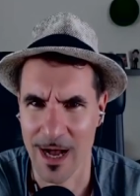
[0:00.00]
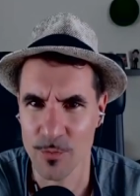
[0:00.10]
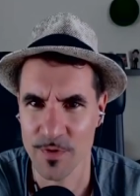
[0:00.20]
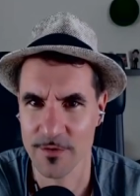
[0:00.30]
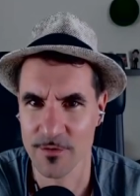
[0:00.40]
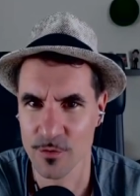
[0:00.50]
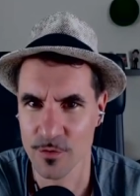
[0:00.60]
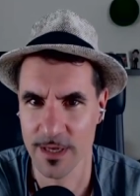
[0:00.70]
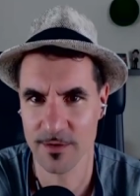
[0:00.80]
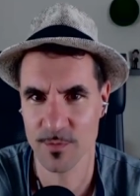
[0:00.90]
they do
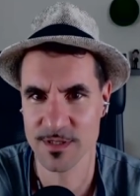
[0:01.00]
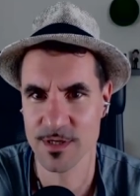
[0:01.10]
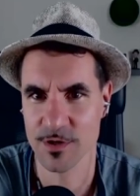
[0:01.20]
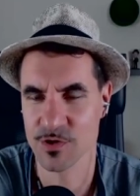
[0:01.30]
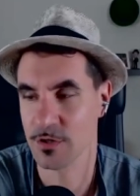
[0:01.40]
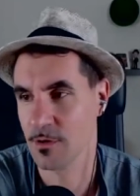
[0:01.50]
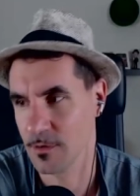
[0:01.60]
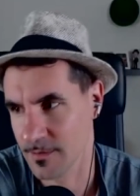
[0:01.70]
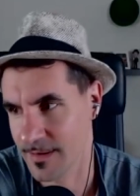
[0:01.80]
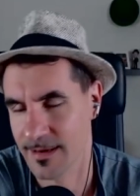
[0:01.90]
that with
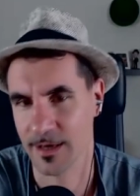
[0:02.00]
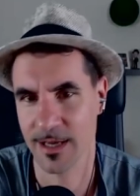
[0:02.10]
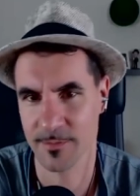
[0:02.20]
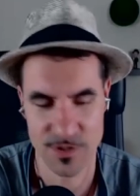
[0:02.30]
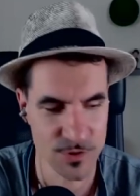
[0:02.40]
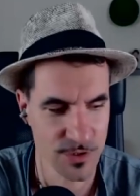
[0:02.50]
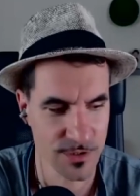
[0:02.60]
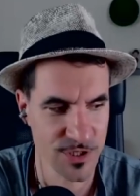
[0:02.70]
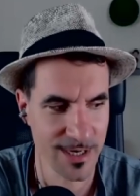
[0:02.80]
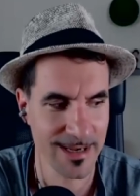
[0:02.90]
they claim such a
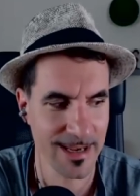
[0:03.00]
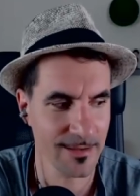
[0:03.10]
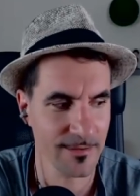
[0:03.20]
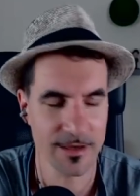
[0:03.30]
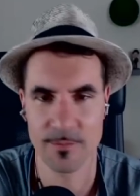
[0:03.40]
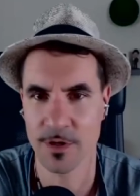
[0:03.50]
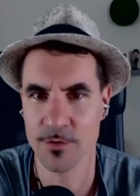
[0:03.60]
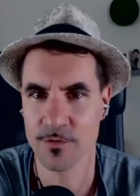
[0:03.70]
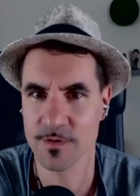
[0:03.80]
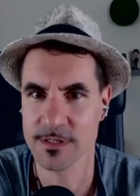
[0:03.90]
gigantic amount
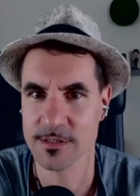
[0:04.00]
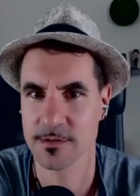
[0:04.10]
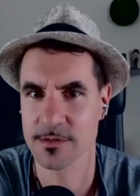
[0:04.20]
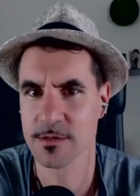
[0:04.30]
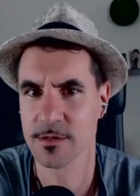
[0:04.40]
of distance.